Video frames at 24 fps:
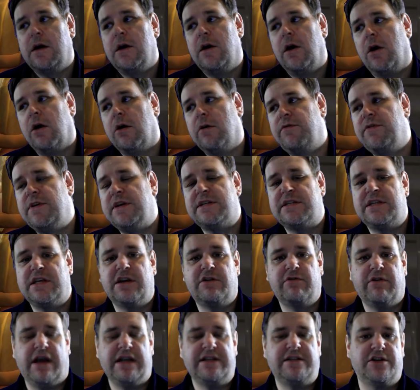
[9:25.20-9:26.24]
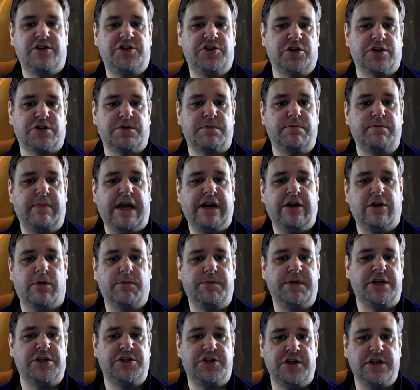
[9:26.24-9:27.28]
Obviously, Greater Judgment may not
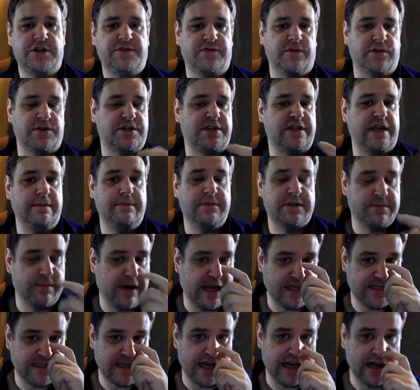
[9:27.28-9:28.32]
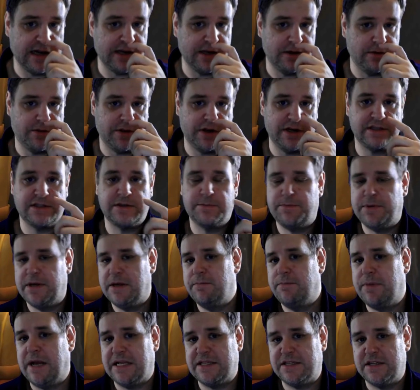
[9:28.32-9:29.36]
be as useful. Sims may tell you that it's a
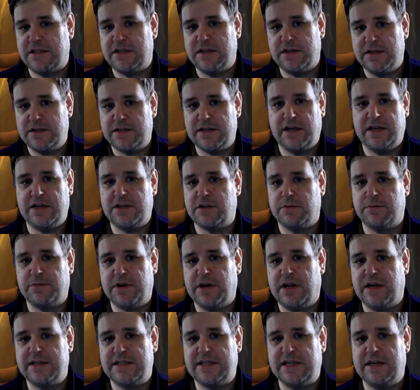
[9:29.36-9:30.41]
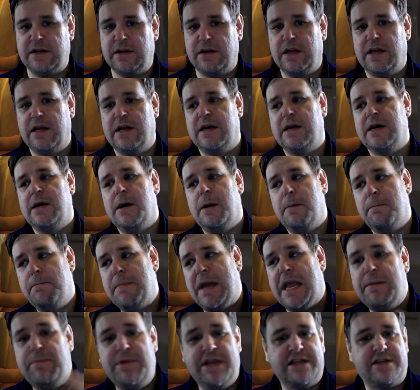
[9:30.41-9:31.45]
bit better than, say, something like Zeal.
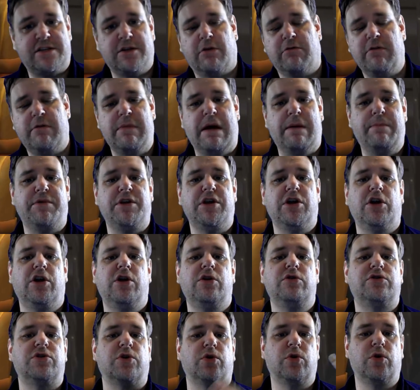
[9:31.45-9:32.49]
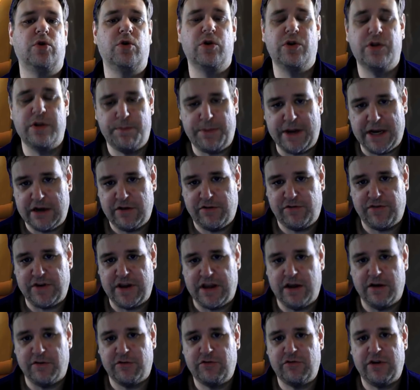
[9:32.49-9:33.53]
Maybe it's not. Remember, you lose all the
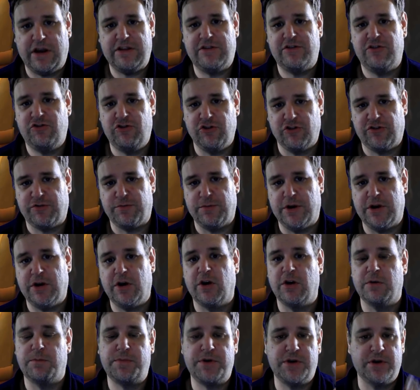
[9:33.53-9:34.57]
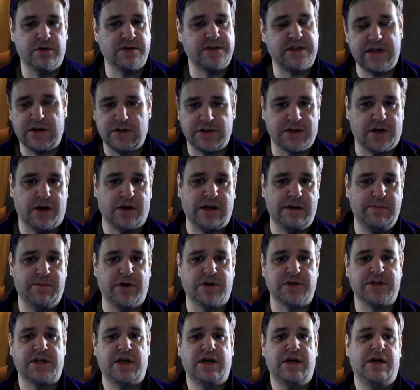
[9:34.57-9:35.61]
benefit of Greater Judgment on a pure single target
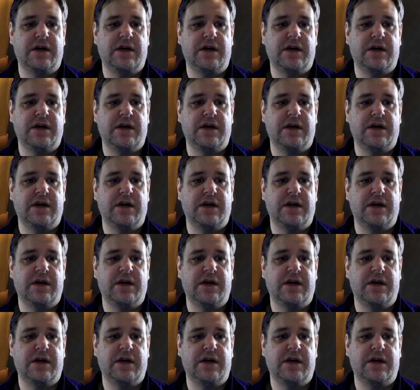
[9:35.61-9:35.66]
boss